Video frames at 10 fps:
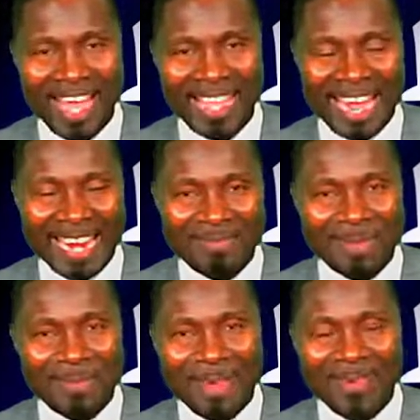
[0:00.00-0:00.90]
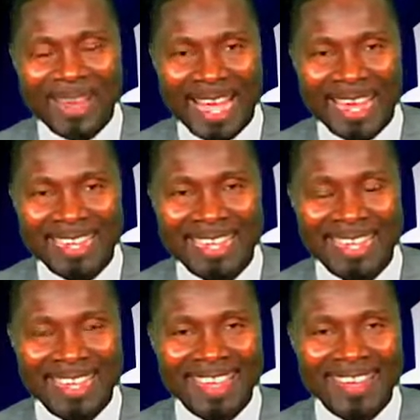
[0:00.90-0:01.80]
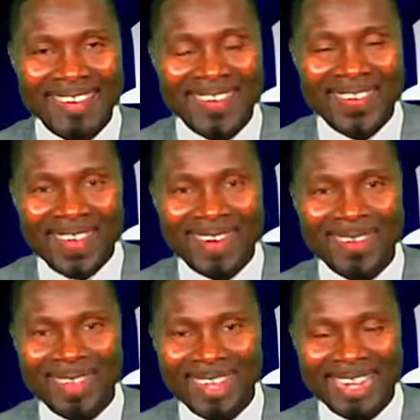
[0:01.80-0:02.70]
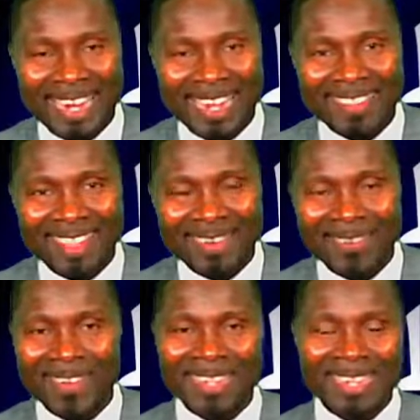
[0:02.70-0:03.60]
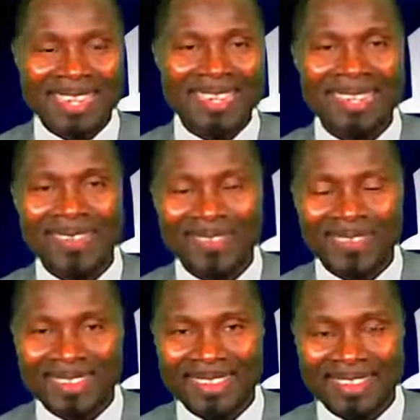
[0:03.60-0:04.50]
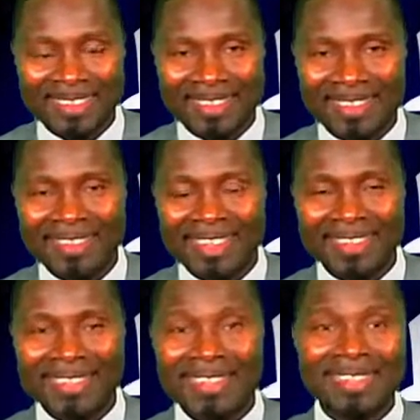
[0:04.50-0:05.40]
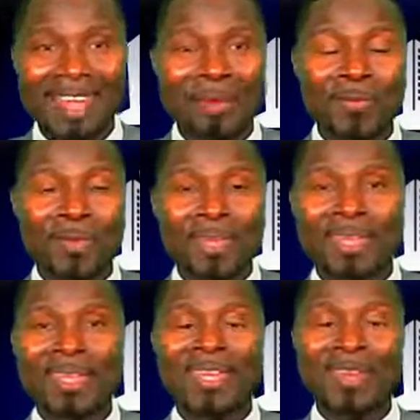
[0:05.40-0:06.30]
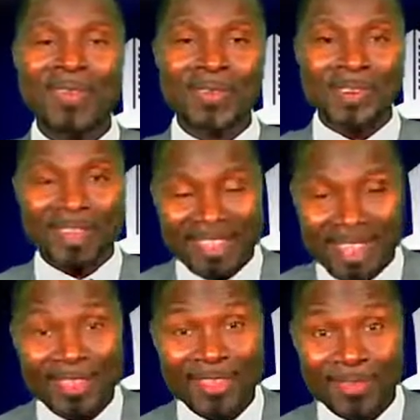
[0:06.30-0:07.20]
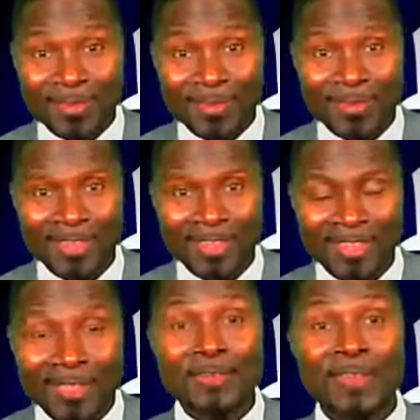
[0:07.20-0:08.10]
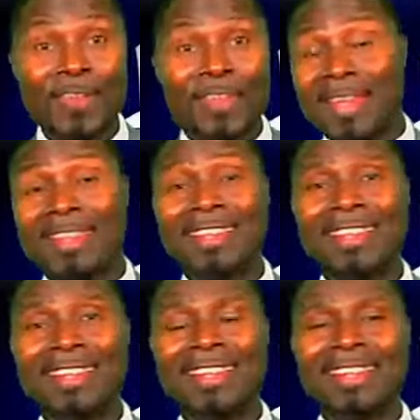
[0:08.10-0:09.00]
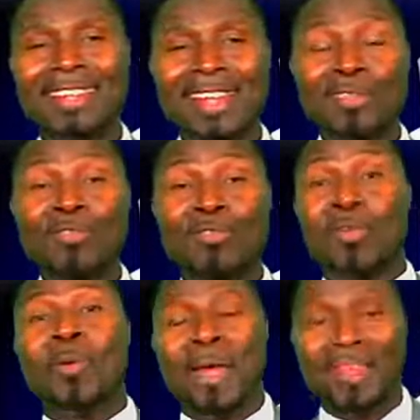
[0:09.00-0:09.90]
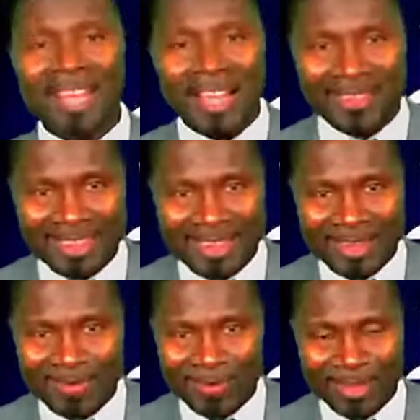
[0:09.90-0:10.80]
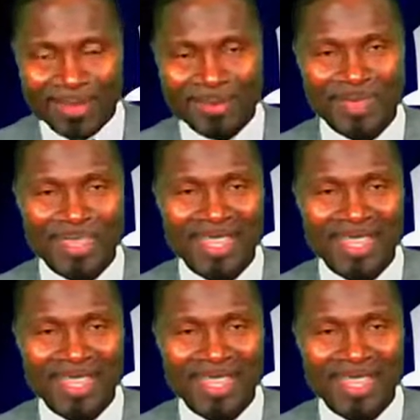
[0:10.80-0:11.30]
Now, I remember we had one of the clients that we were dealing with his case, and each time we raised the issue, she felt that there is so much out there for him.